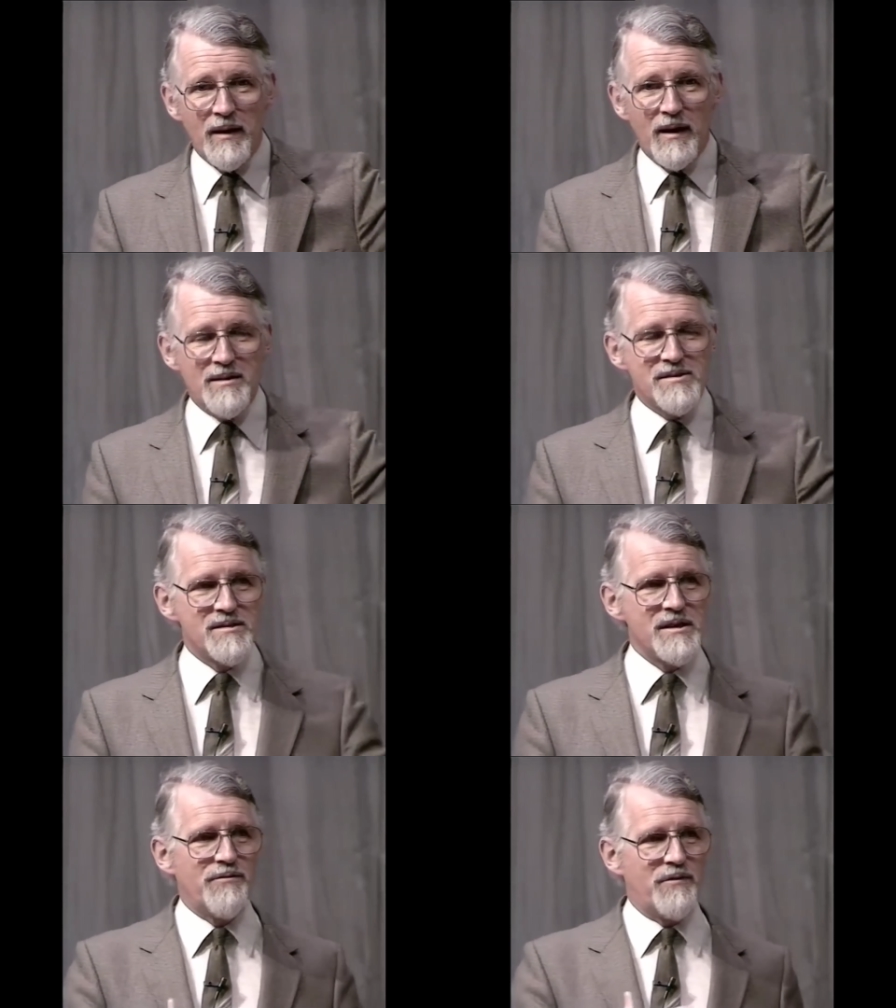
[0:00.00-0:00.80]
It's
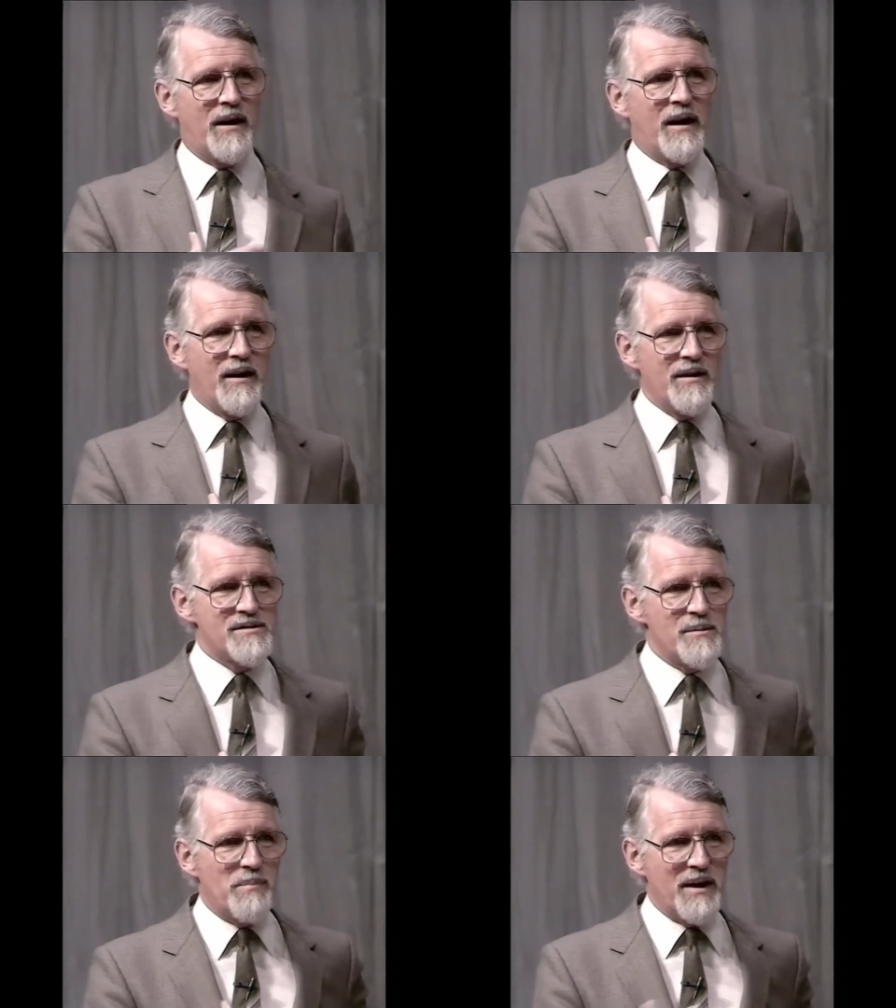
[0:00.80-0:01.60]
as if I,
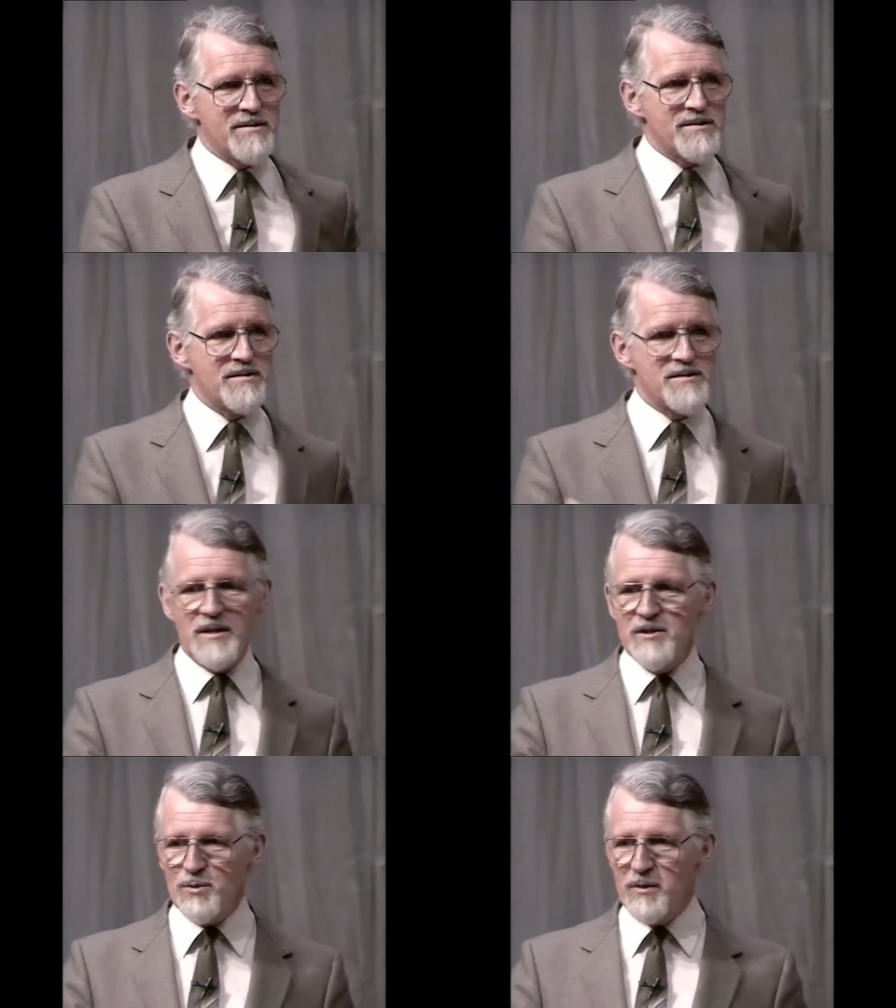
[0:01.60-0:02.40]
as a pastor,
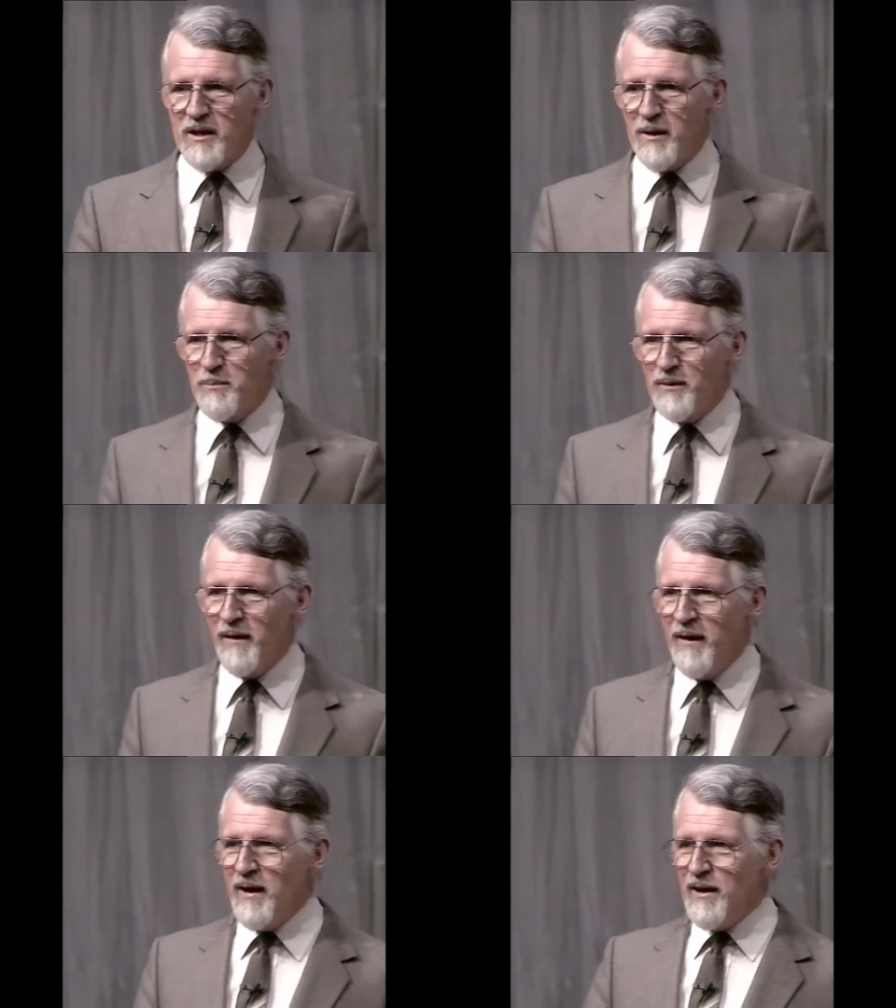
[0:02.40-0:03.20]
said to a
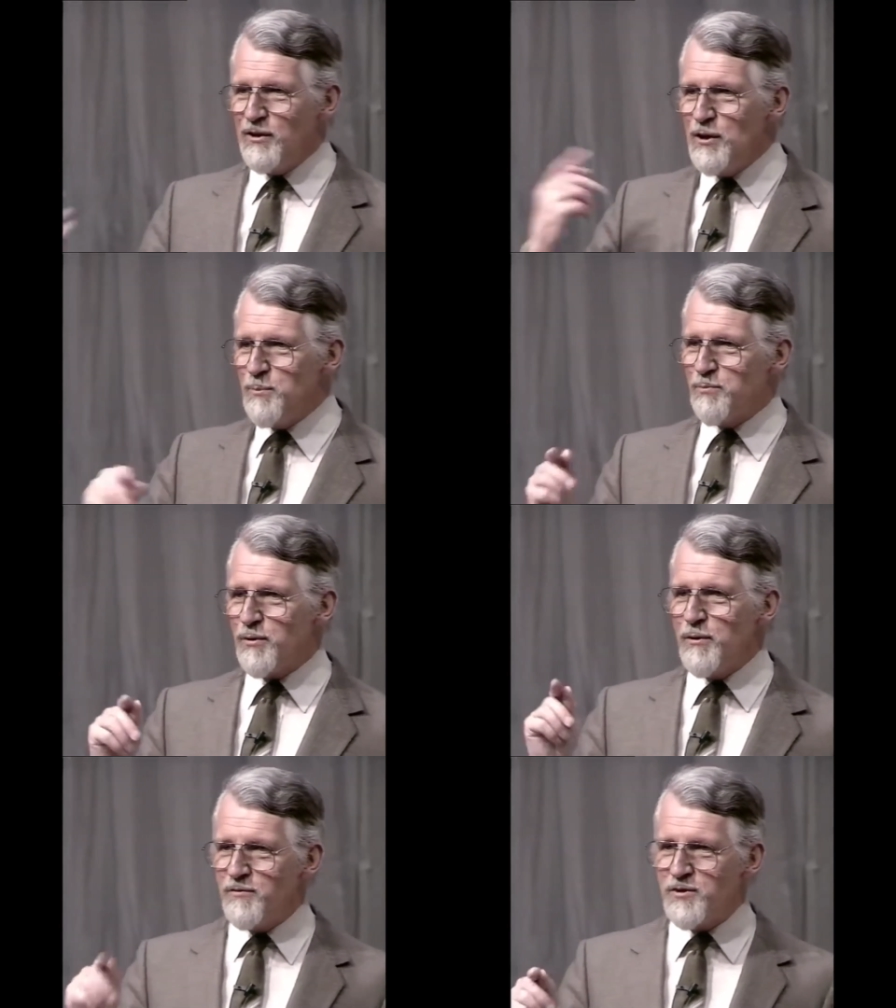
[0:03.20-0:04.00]
couple, You
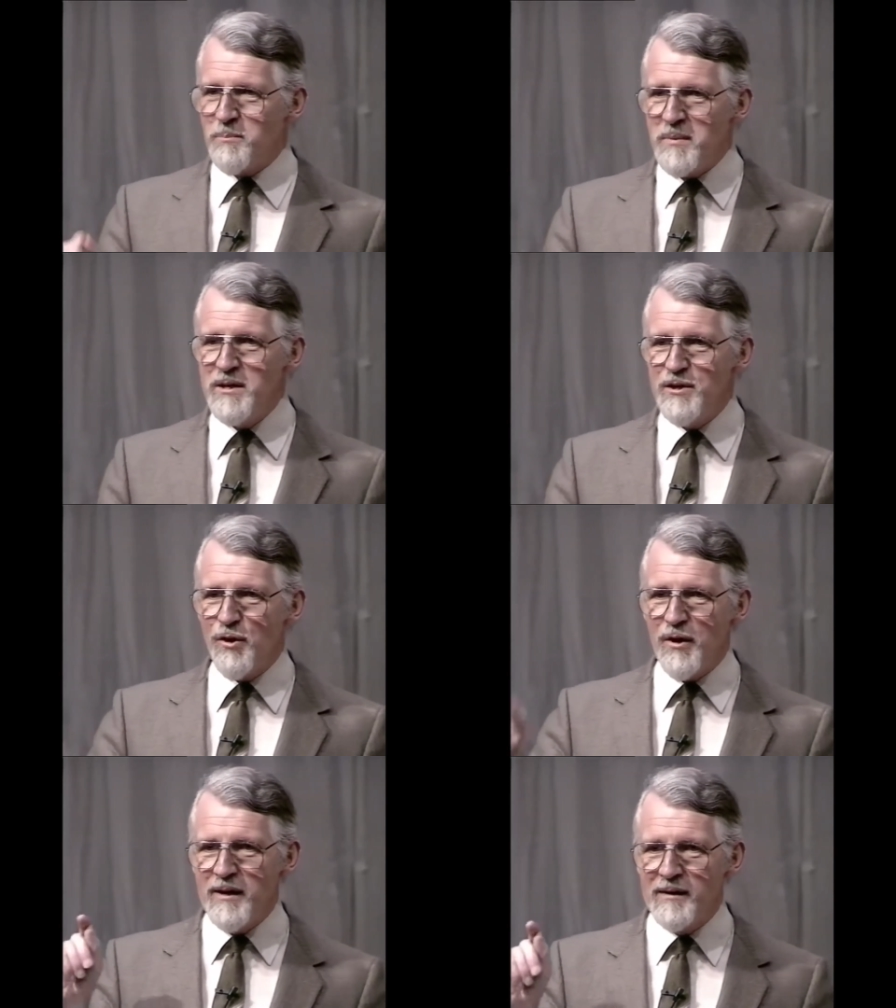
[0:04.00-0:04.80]
prove to me
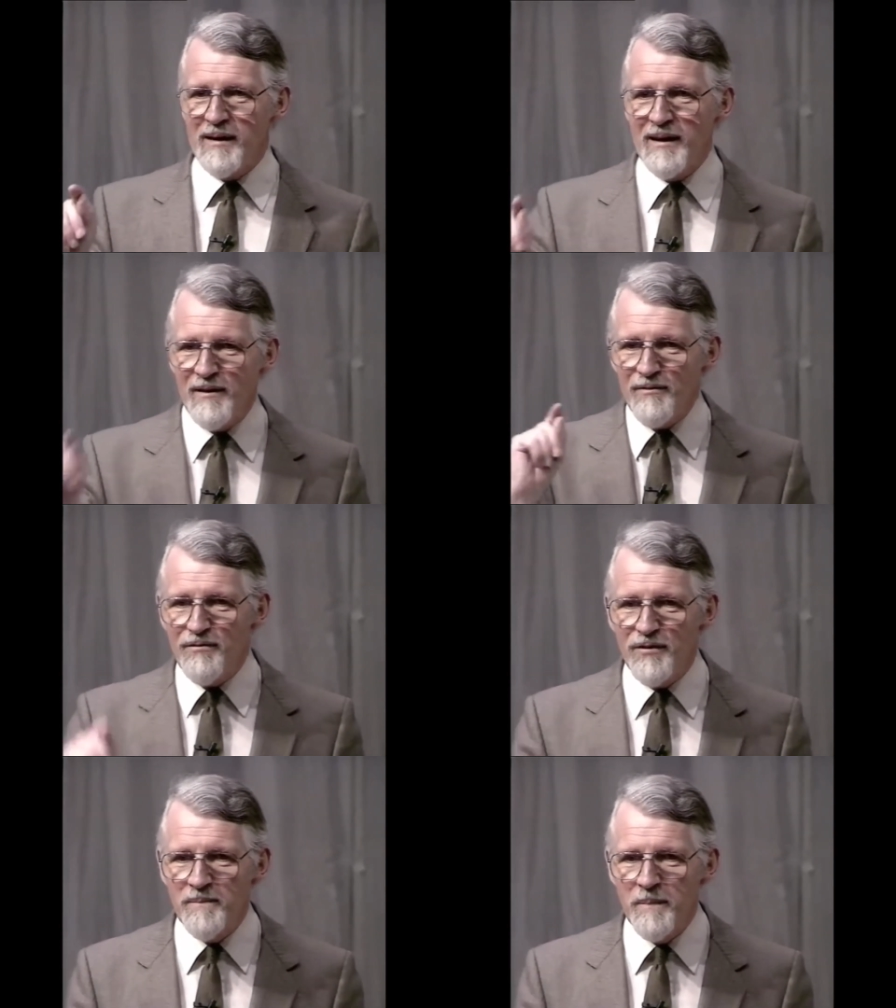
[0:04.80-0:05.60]
you're in
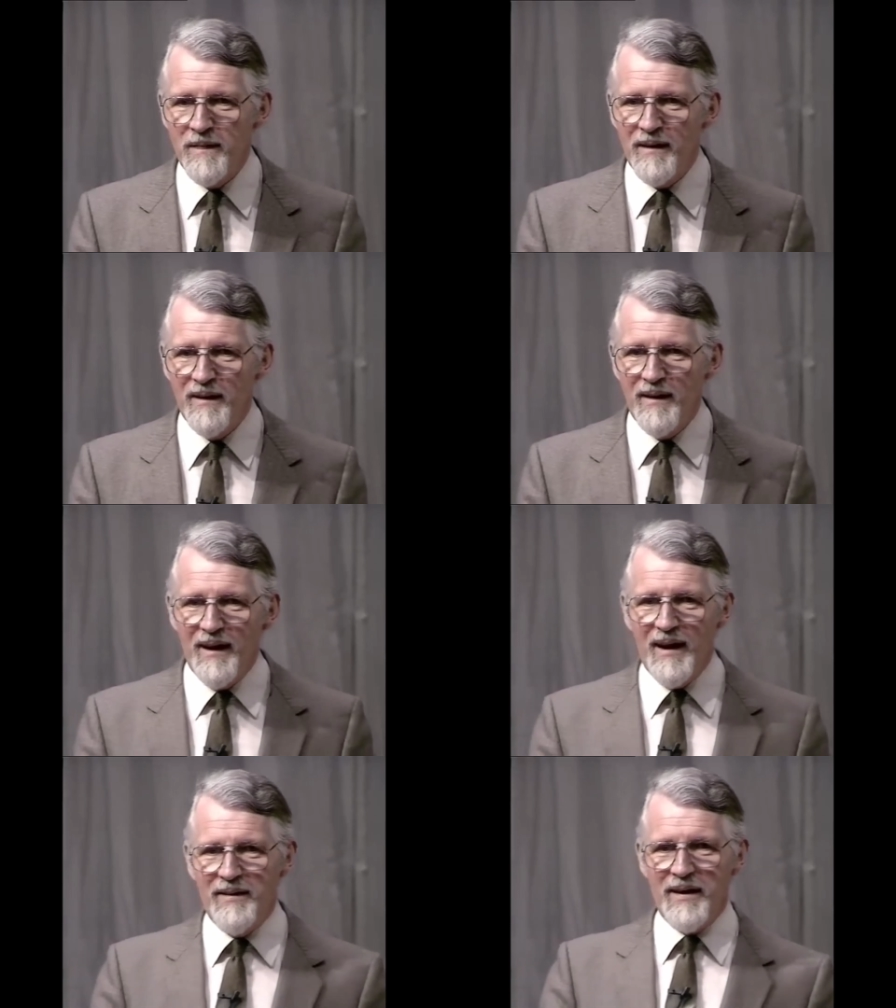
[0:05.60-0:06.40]
love,
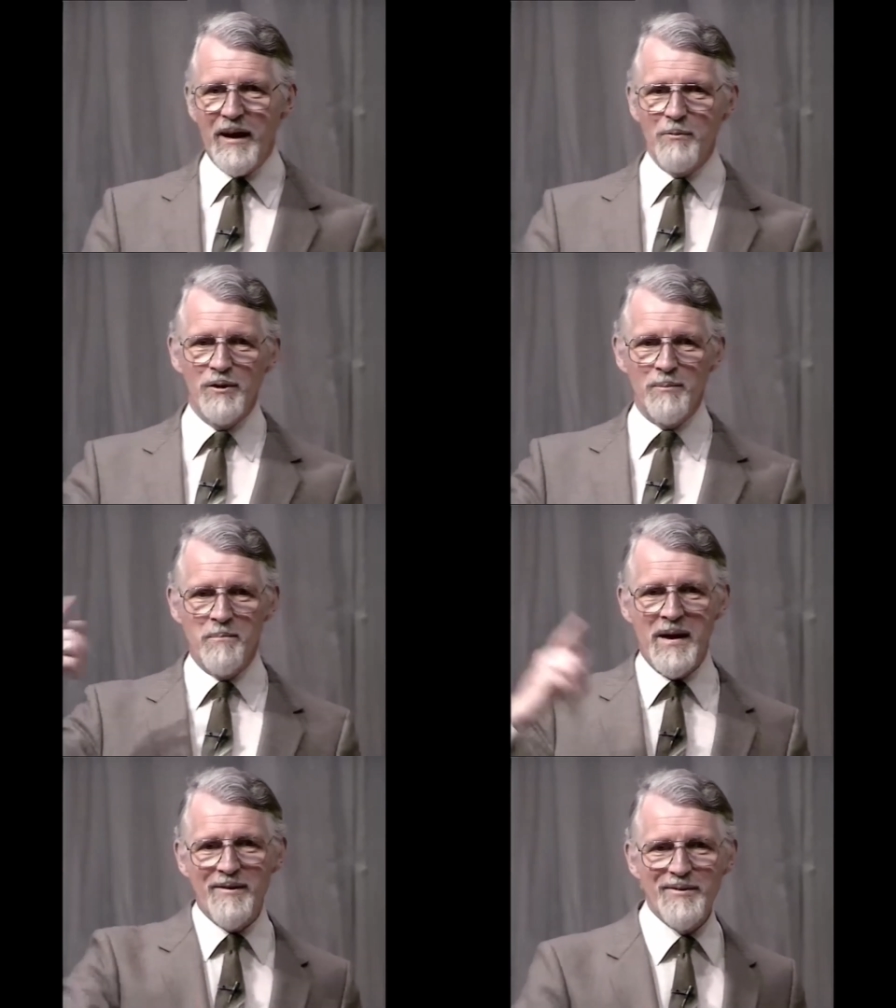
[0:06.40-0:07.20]
and I will
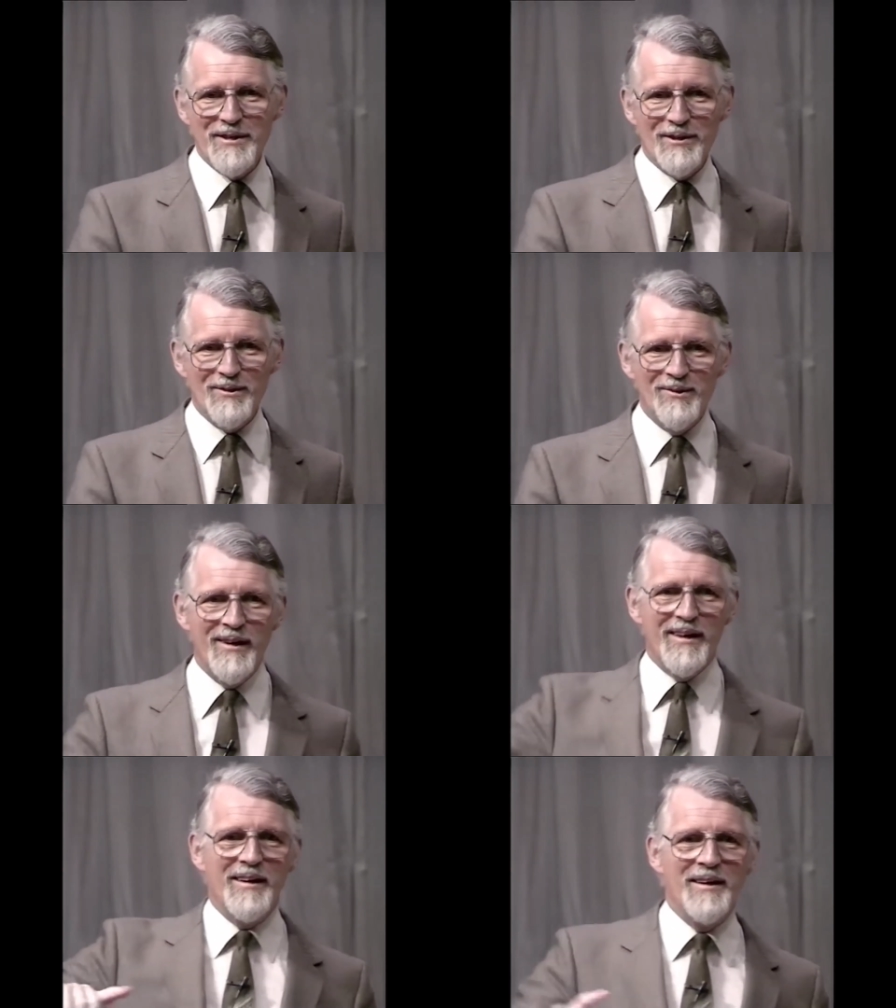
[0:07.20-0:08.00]
marry
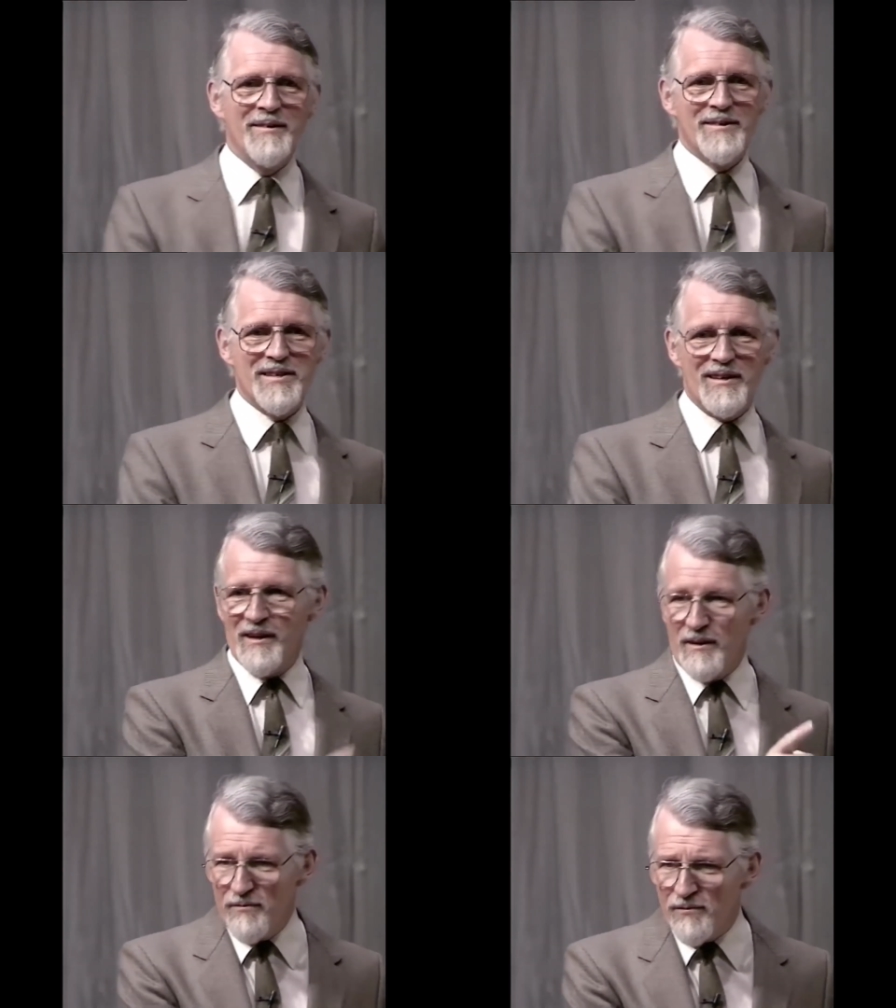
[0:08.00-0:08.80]
you into
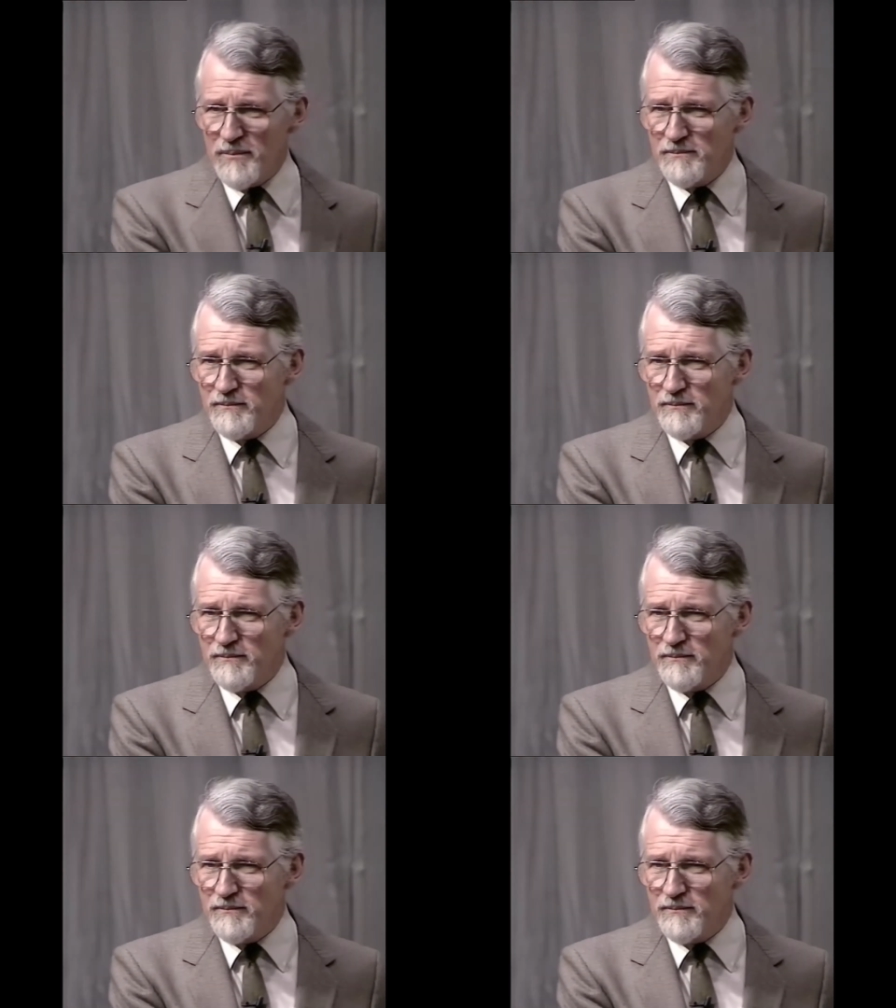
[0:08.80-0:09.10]
love.